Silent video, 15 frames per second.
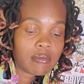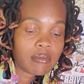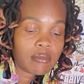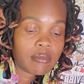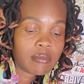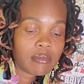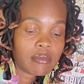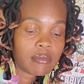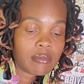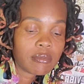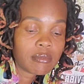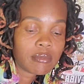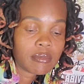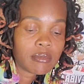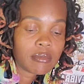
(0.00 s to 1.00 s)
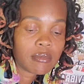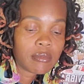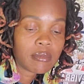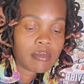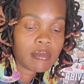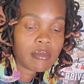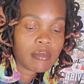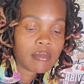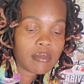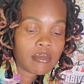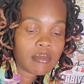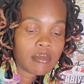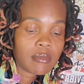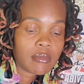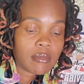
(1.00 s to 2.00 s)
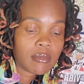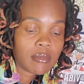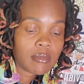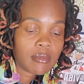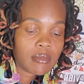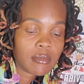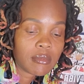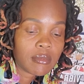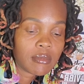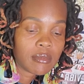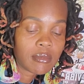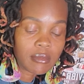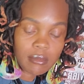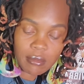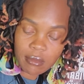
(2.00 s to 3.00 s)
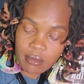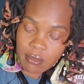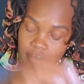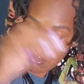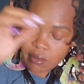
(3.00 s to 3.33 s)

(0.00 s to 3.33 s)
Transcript: (silence)